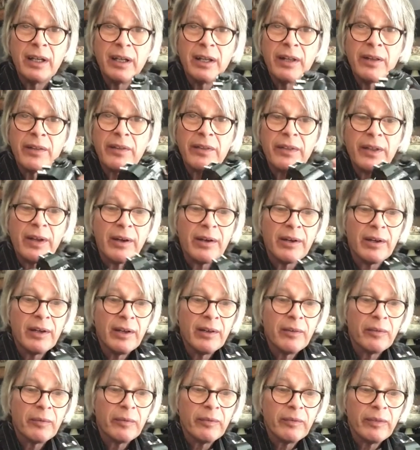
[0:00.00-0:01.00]
the
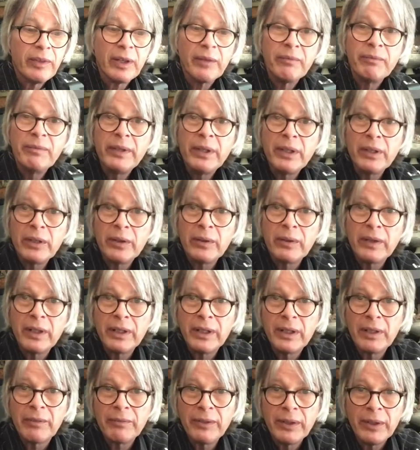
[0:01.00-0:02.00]
view in
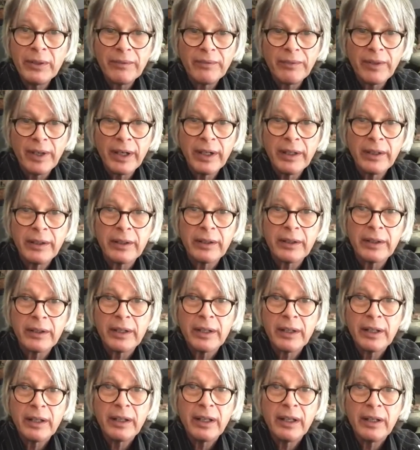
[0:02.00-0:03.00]
the viewfinder
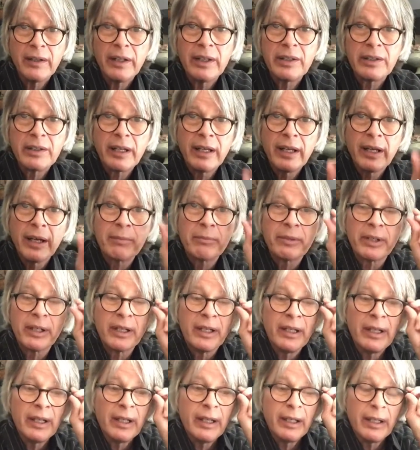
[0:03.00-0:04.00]
in this camera
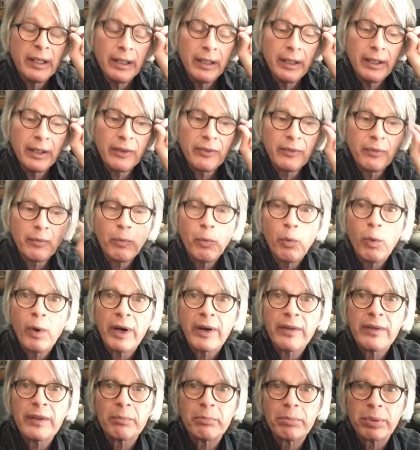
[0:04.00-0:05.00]
is one
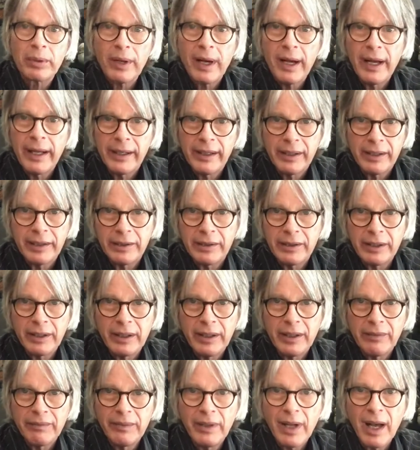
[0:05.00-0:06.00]
of the brightest,
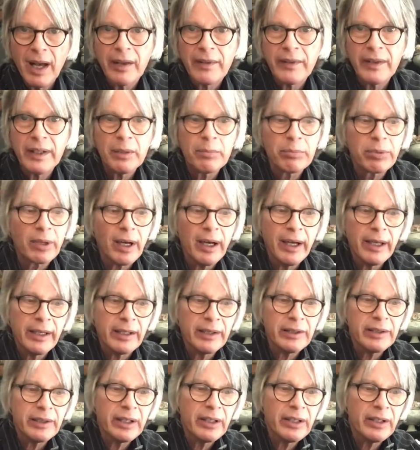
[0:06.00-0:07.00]
if not the
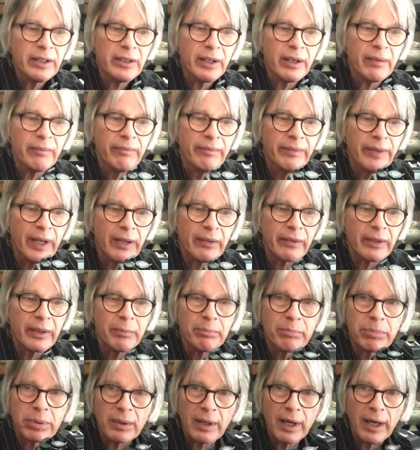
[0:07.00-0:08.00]
brightest. It is a very
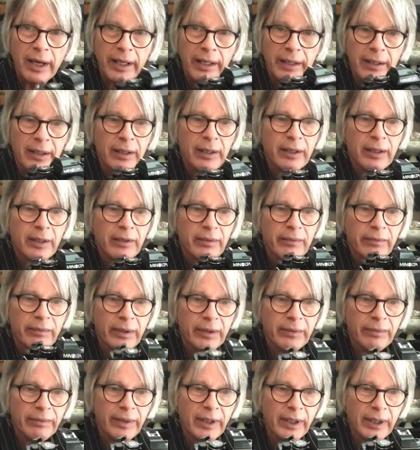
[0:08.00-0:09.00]
bright
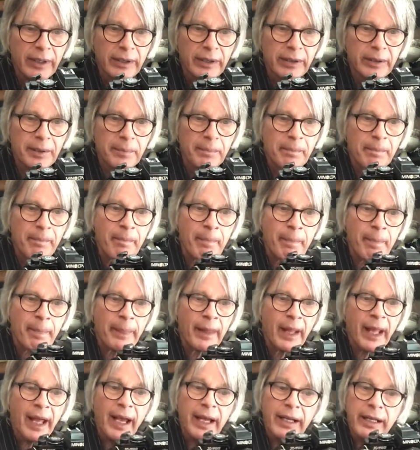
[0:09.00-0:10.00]
viewfinder.
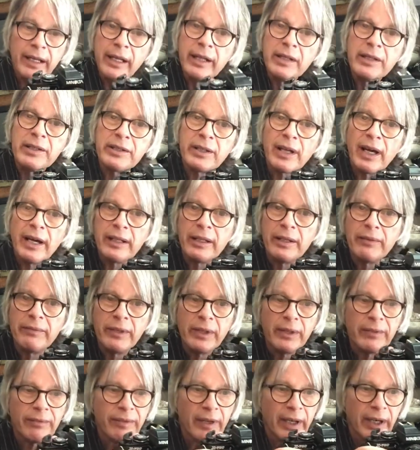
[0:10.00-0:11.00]
And inside the
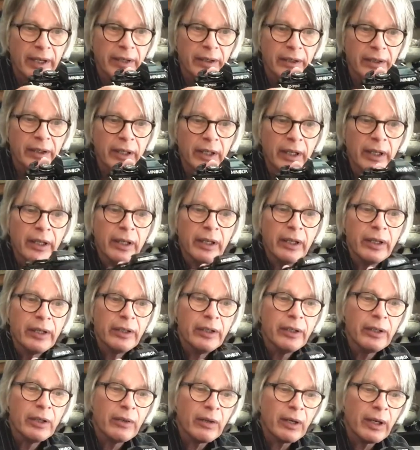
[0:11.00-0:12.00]
viewfinder,
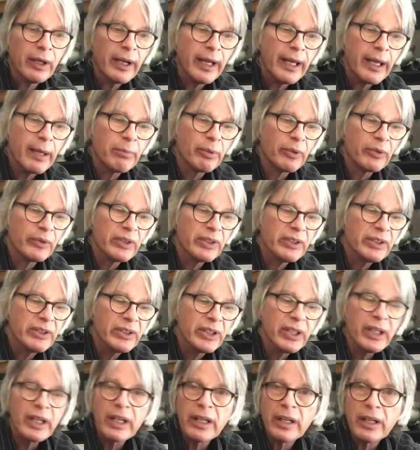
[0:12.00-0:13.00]
you are able to
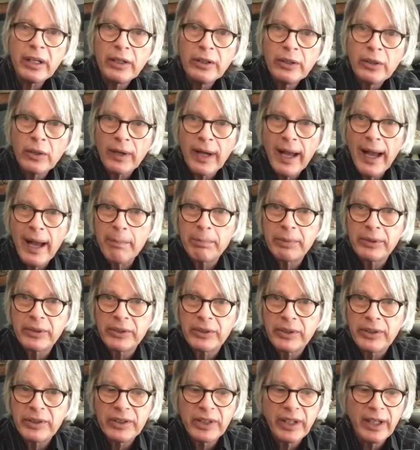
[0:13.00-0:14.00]
see your
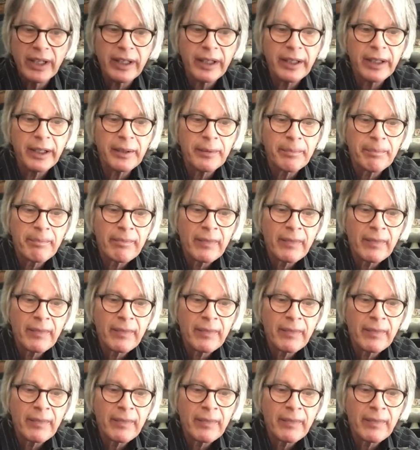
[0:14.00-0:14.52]
aperture setting,